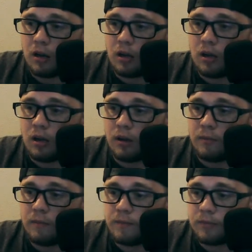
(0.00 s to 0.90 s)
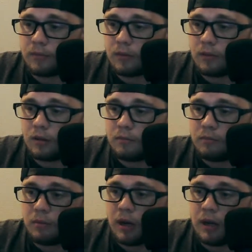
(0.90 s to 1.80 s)

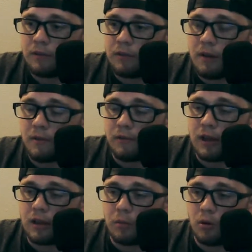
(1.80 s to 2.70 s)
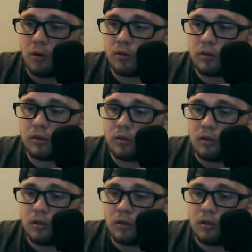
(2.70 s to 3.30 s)
But if I'm available